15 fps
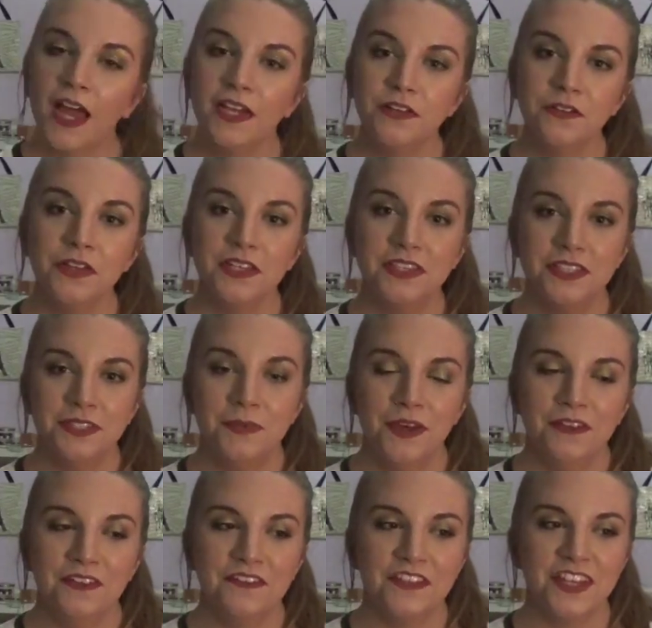I don't like the
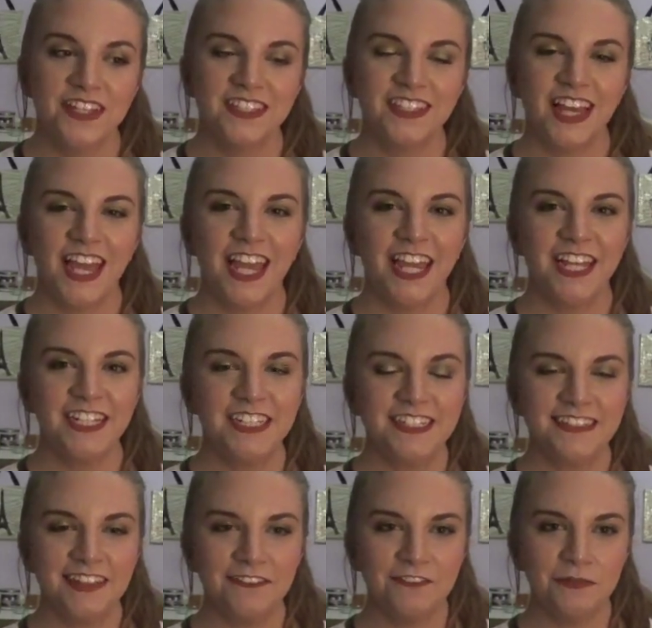smell of this, and
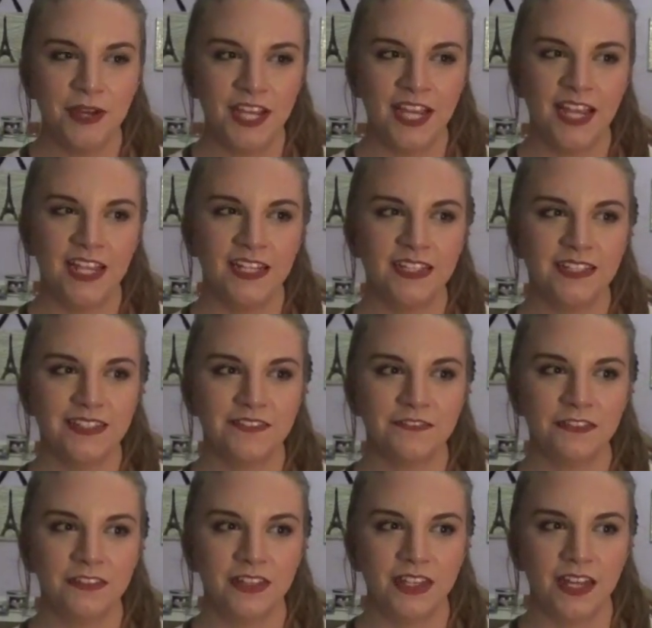it left my hands
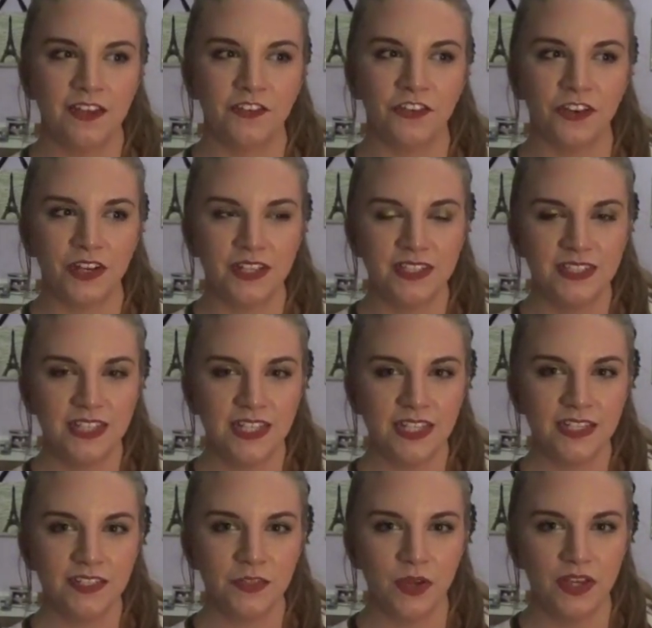feeling kind of
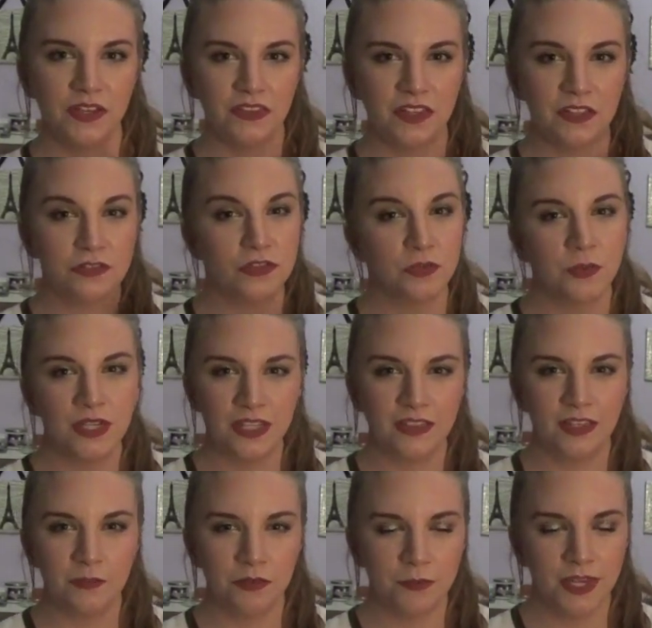greasy, so I couldn't like do
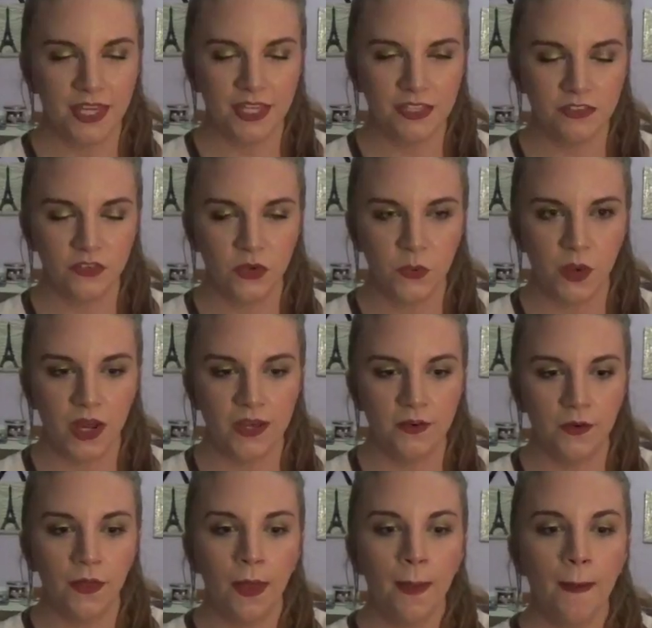anything with my hands for a
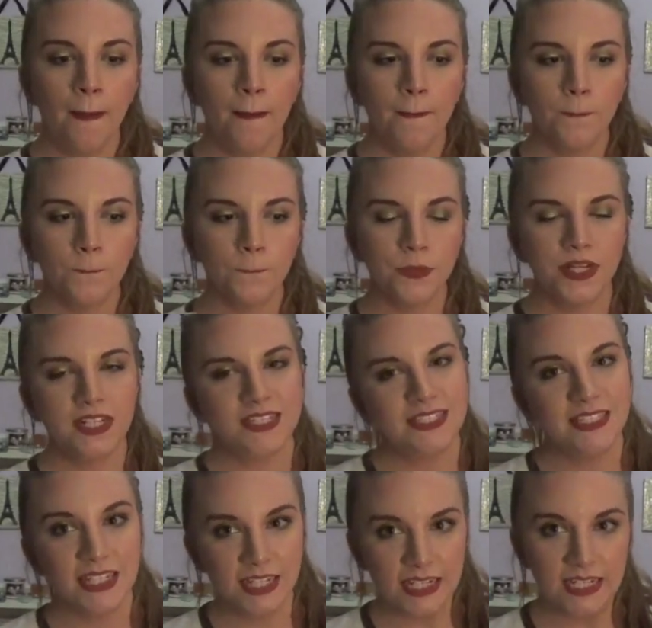while. But
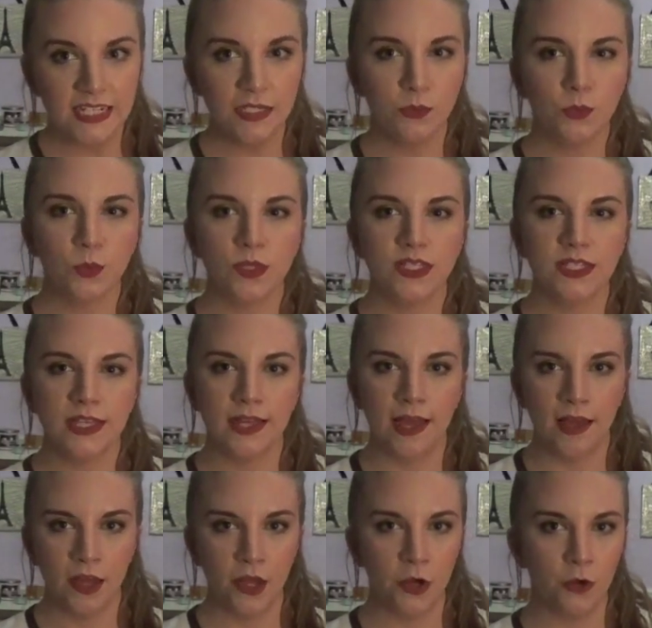it did really
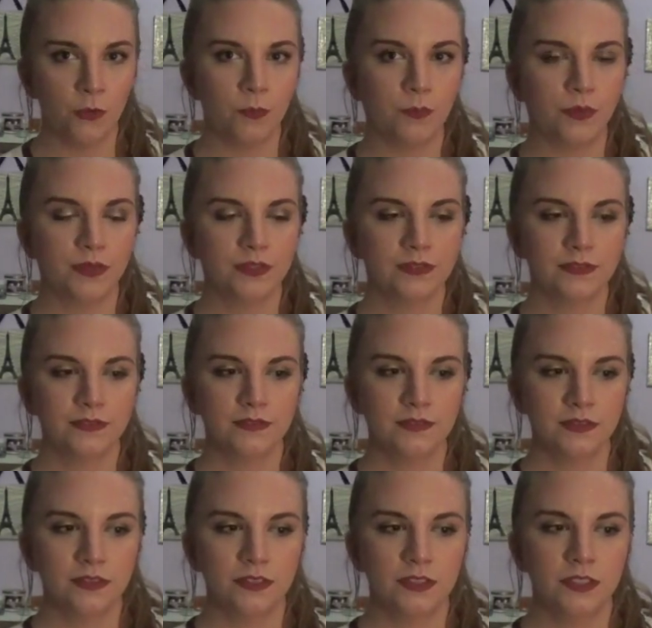help
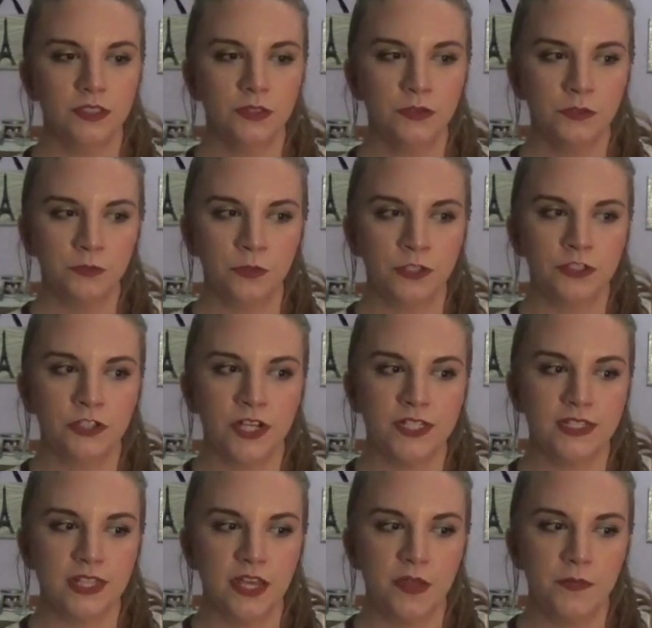to
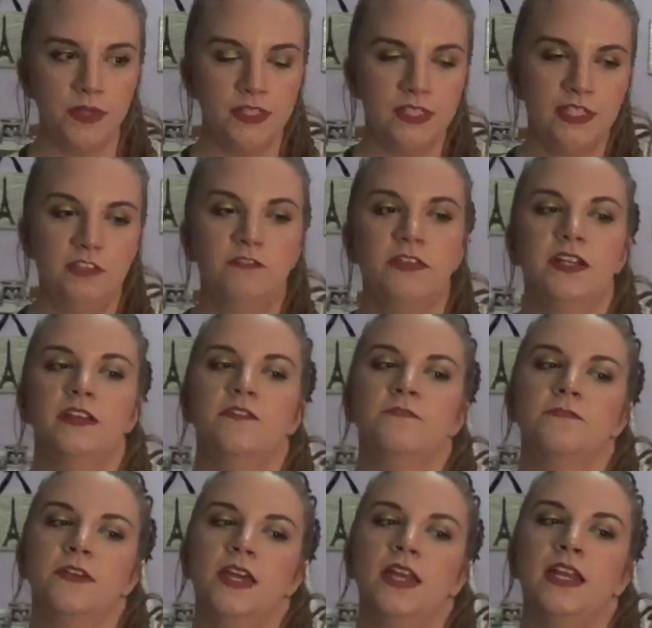moisturize them and to get rid
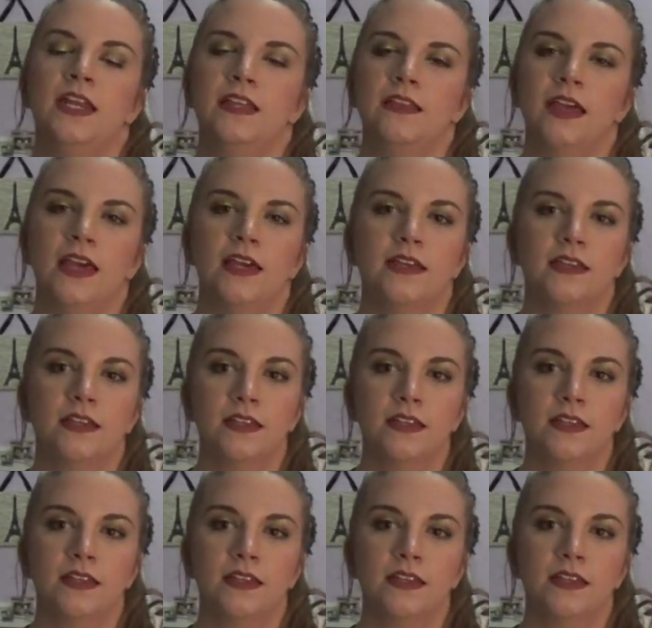of any like